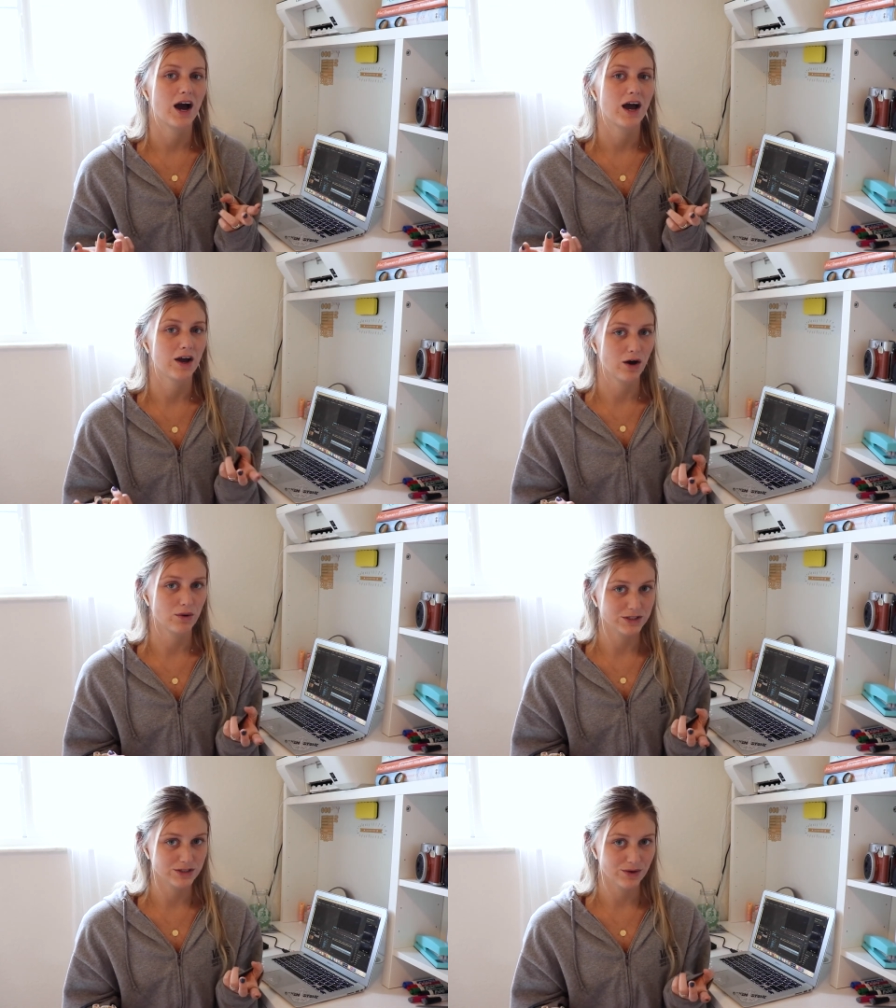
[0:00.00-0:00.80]
I
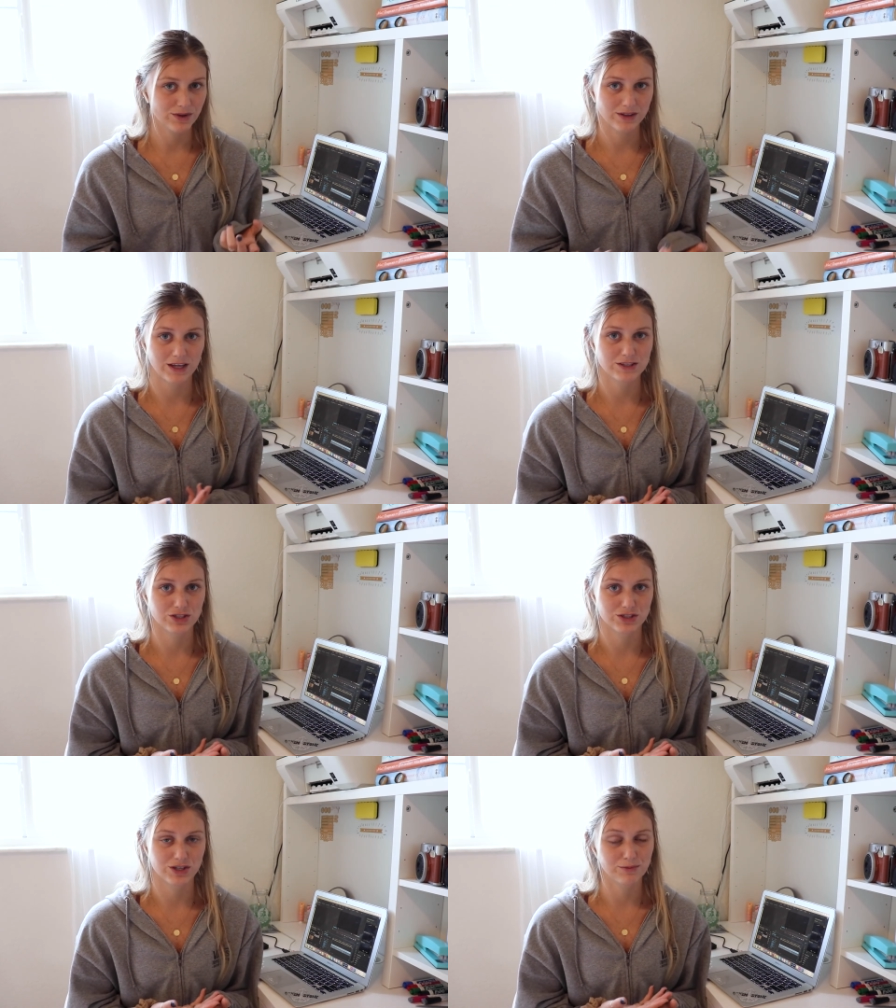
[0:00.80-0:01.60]
always know that that's
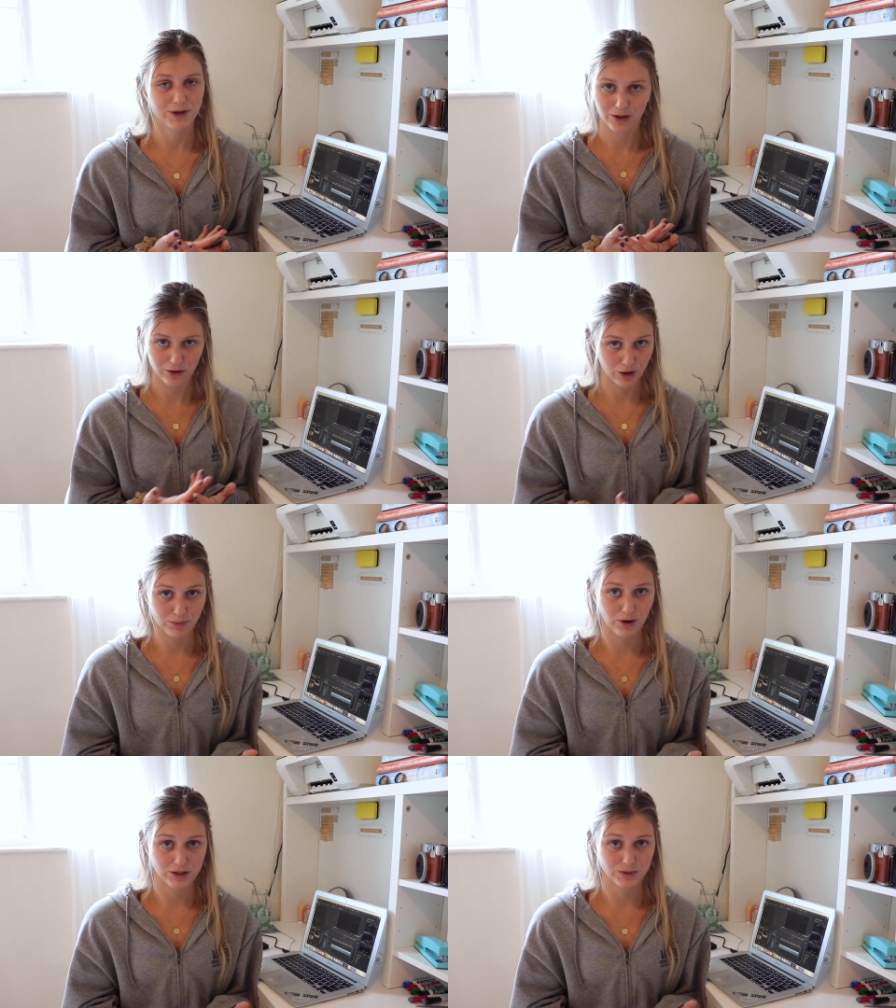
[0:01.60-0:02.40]
just gonna be a long
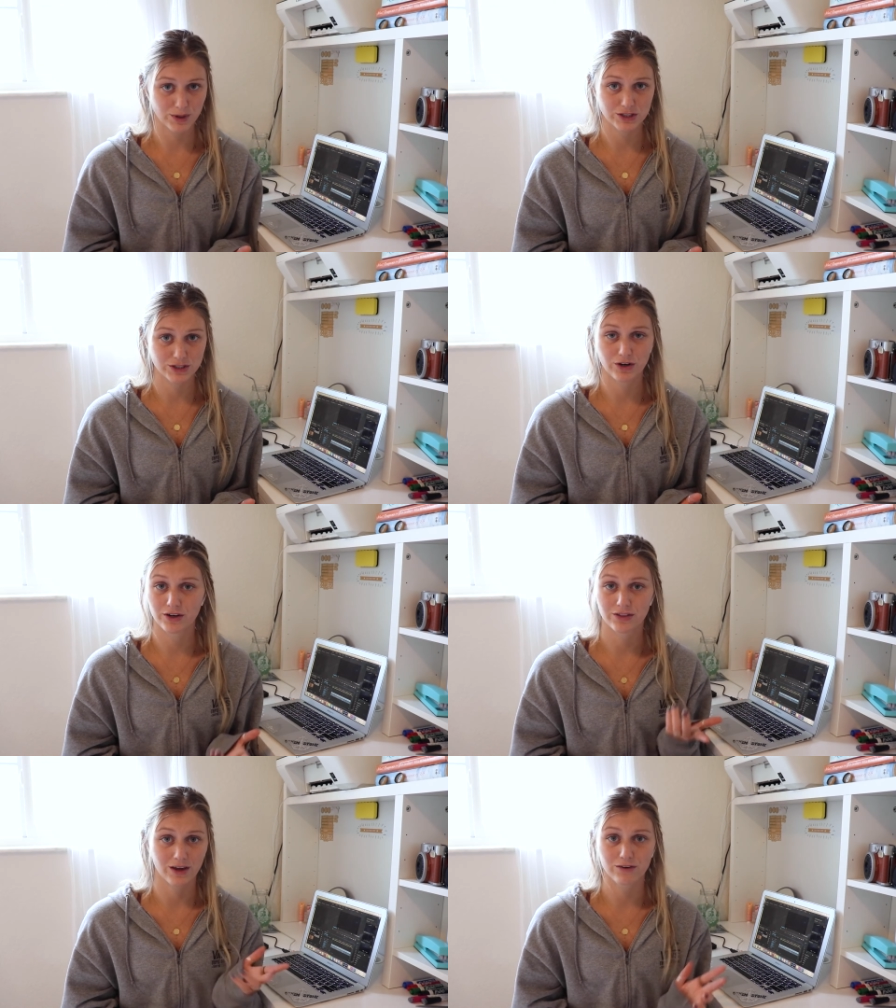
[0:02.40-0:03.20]
pause where I just
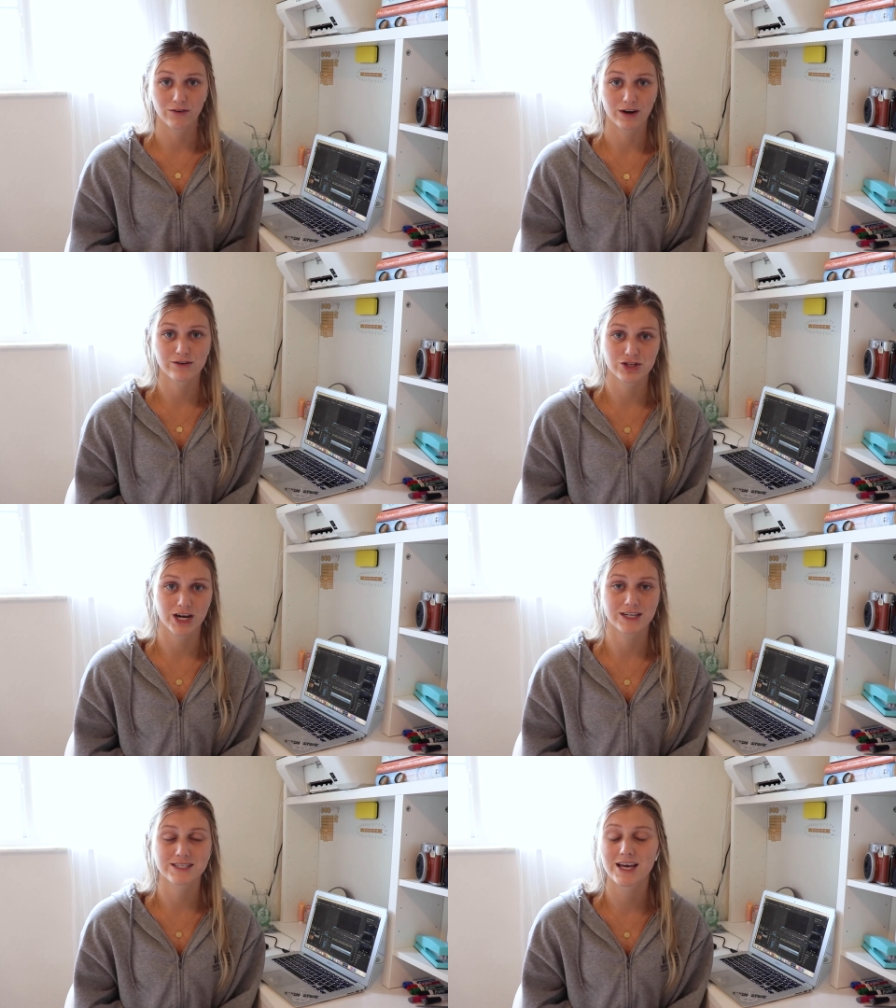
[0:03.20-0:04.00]
couldn't think of what I was
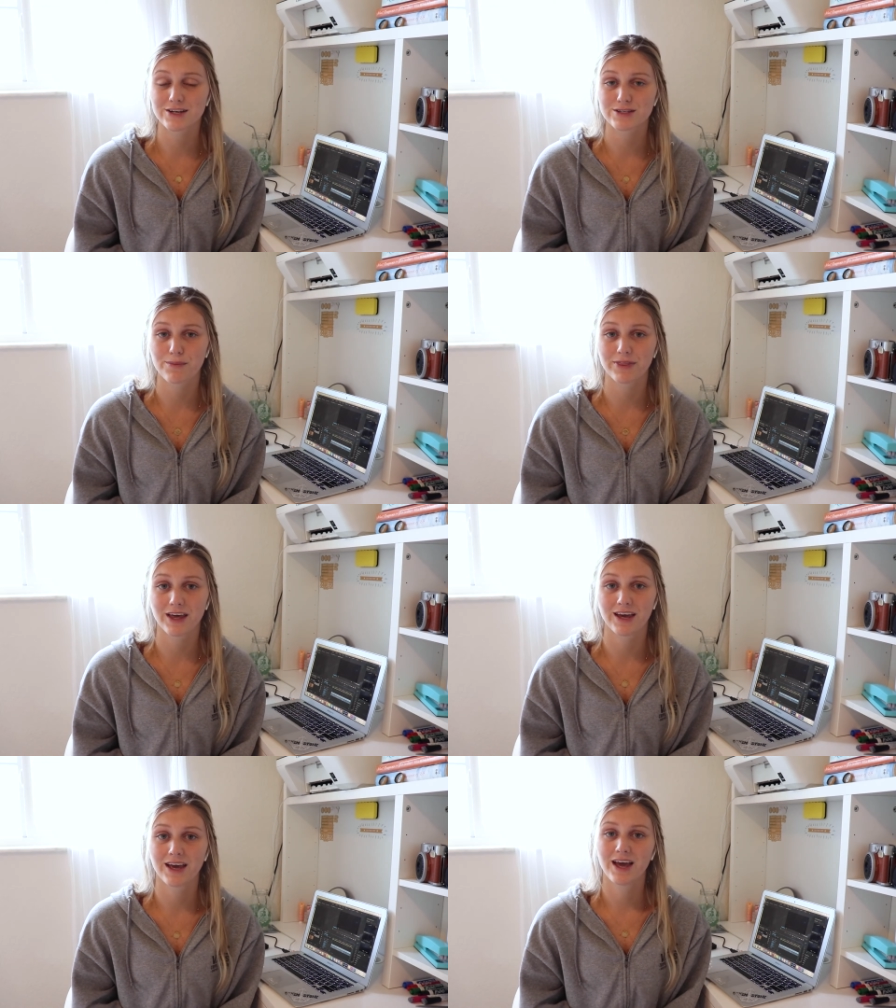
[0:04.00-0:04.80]
trying to say or
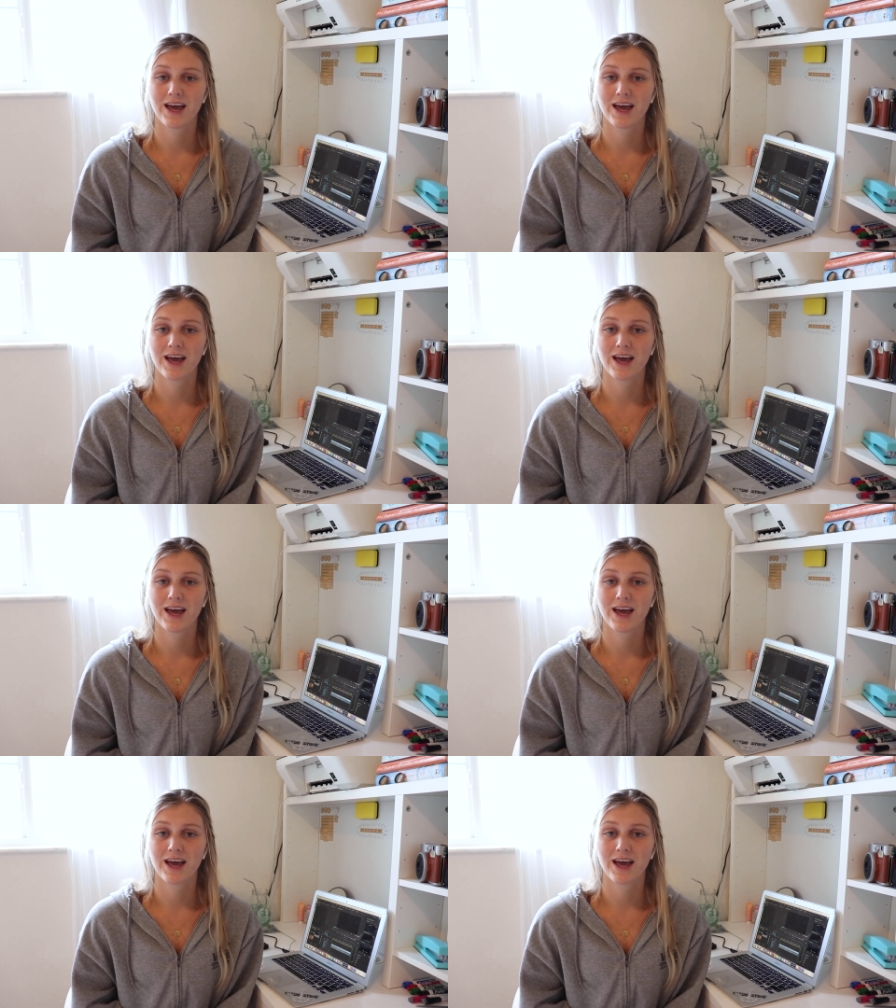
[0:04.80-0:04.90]
something,